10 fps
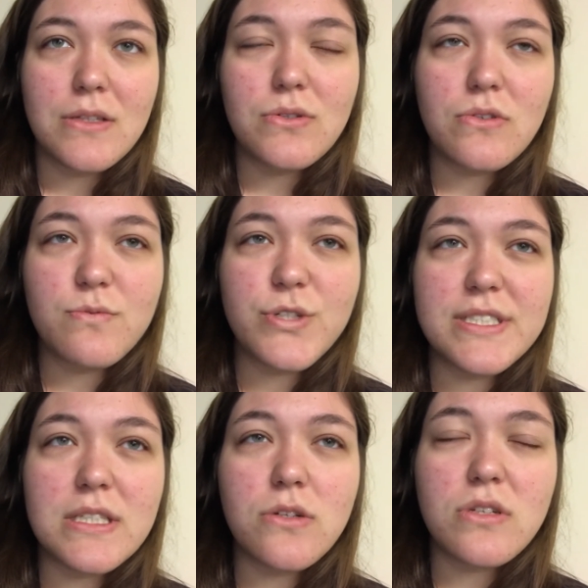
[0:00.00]
Louisville
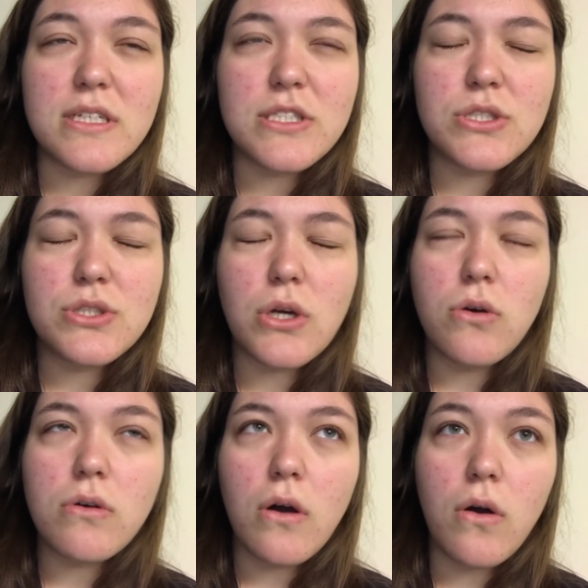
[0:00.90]
is literally so
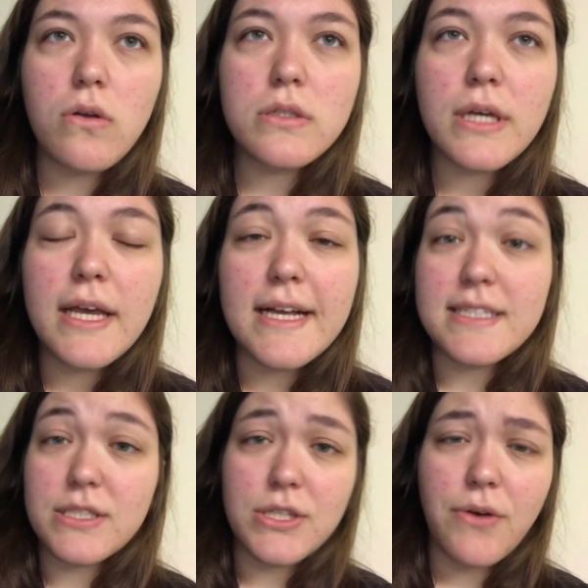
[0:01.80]
cold. It's
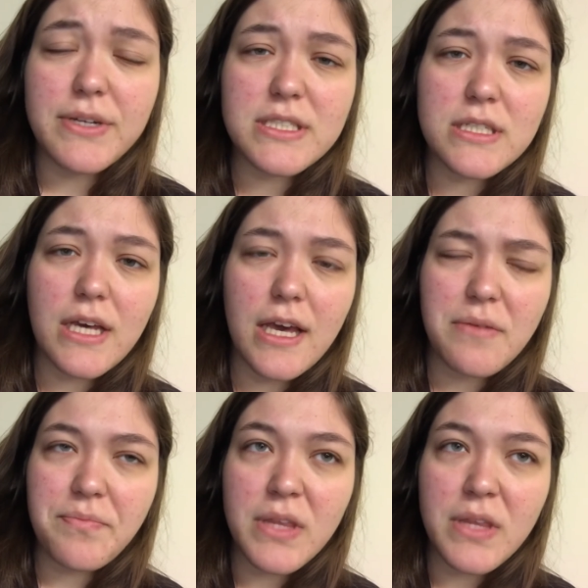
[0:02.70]
snowing today.